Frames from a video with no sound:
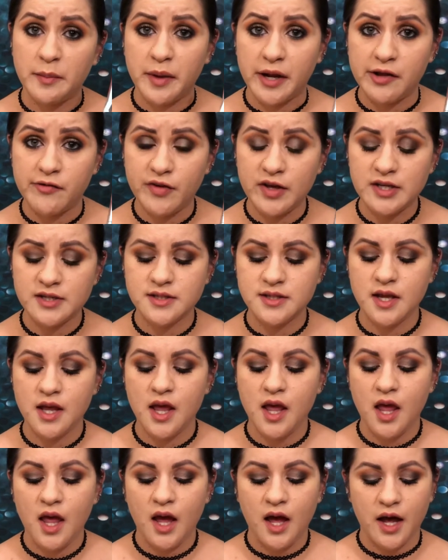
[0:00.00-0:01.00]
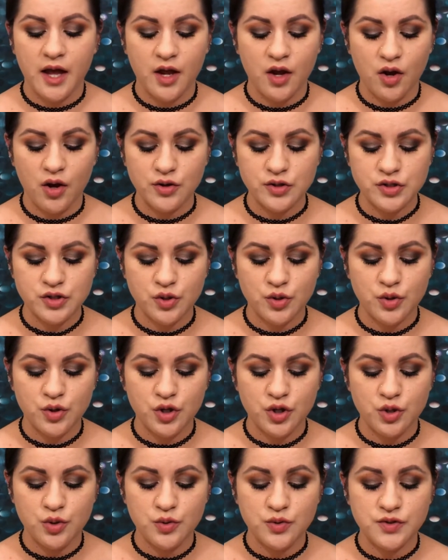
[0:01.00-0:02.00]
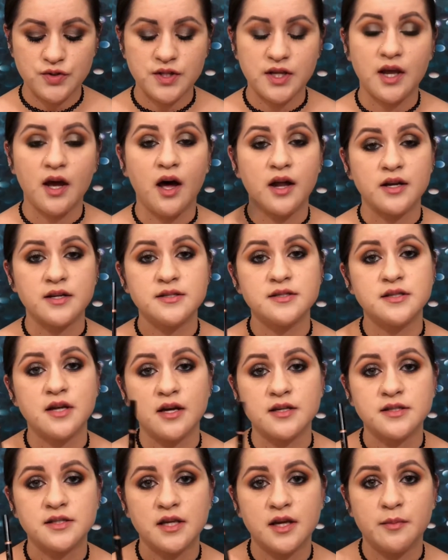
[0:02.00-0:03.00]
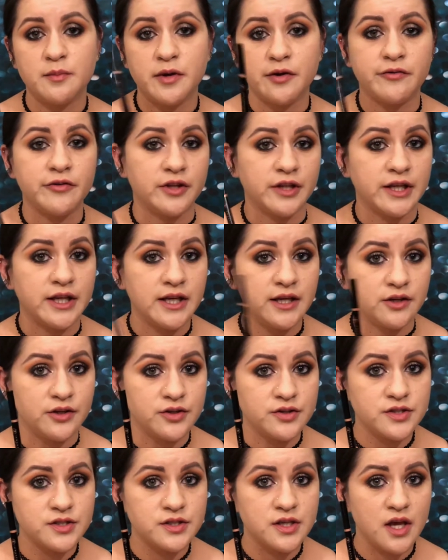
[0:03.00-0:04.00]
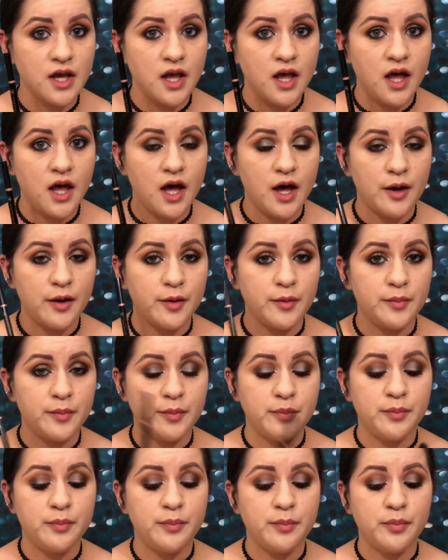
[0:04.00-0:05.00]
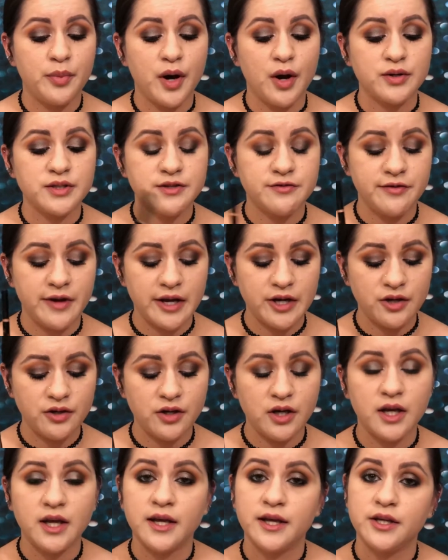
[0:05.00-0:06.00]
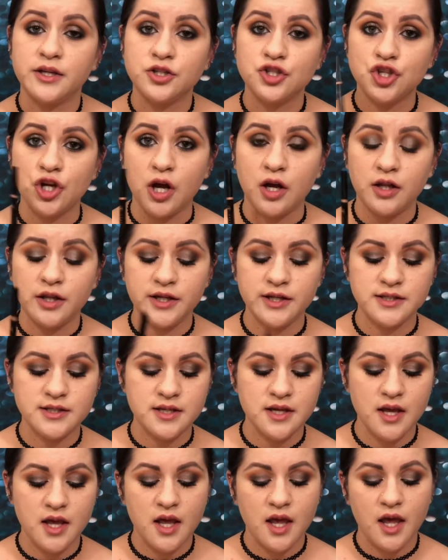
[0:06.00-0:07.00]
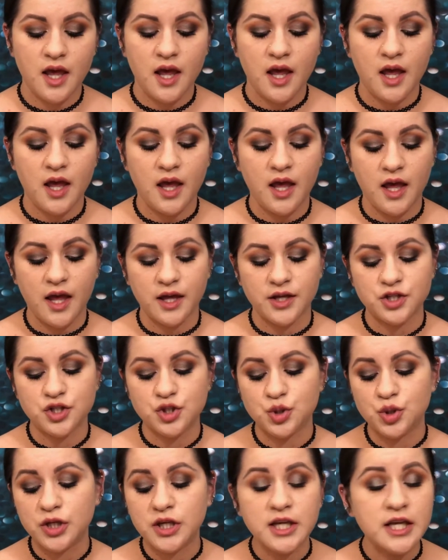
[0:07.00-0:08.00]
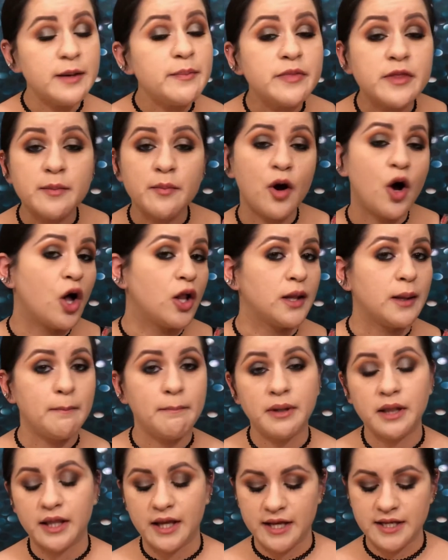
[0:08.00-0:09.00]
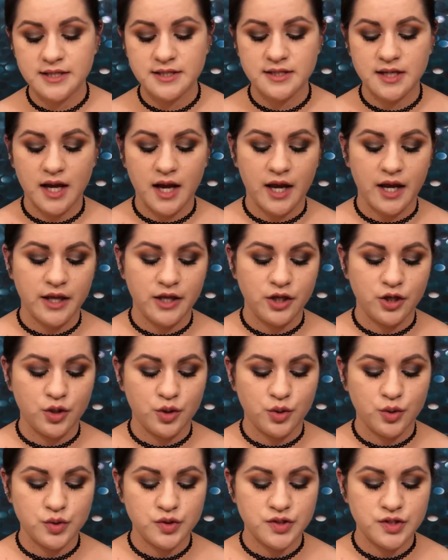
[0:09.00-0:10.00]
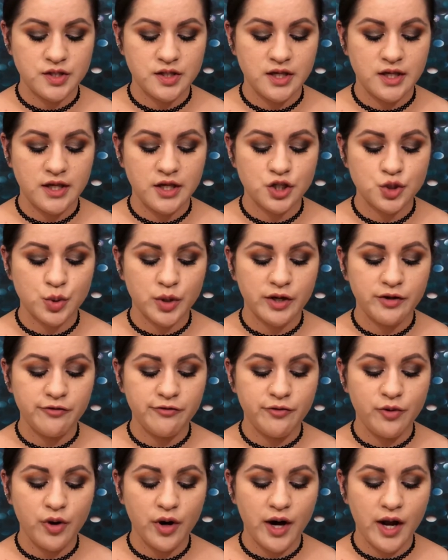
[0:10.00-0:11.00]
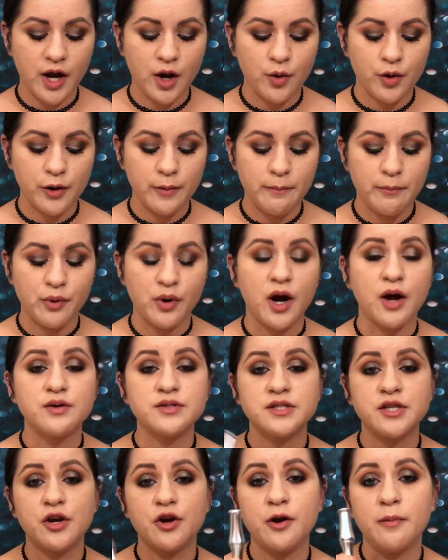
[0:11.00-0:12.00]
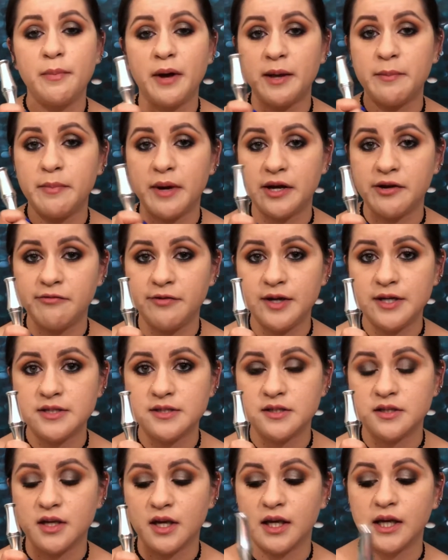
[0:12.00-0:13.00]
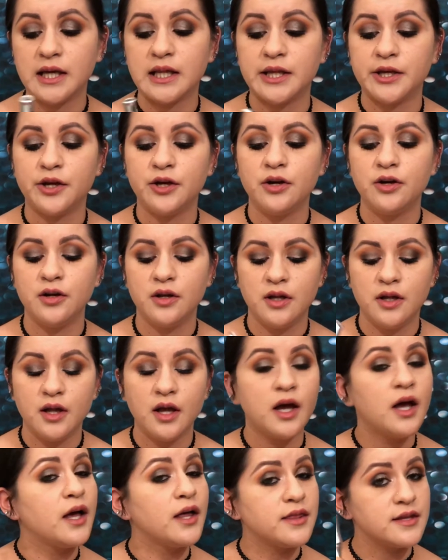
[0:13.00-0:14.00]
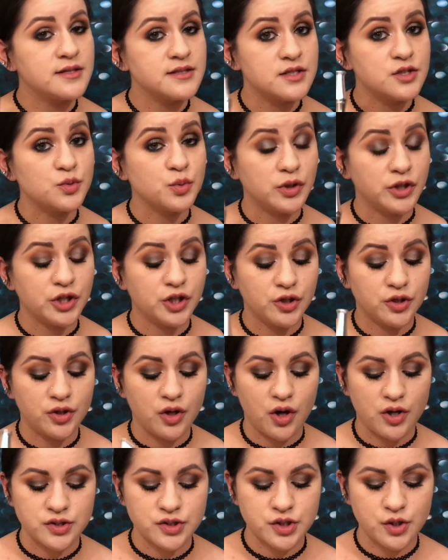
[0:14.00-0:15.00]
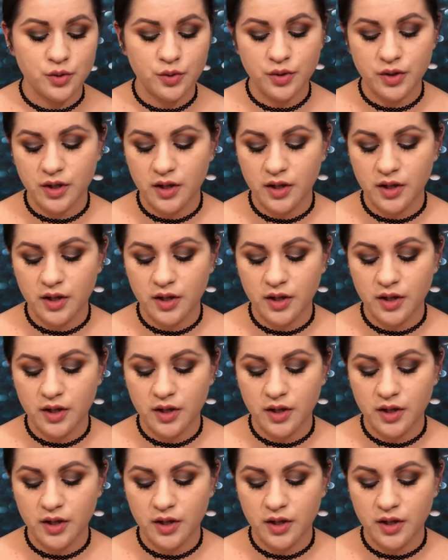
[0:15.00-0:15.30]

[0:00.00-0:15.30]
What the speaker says: Benefit. I also use the Anastasia Beverly Hills brow definer in chocolate. And to keep them all in place, I use the 24-hour brow setter by Benefit in clear. This is really good also.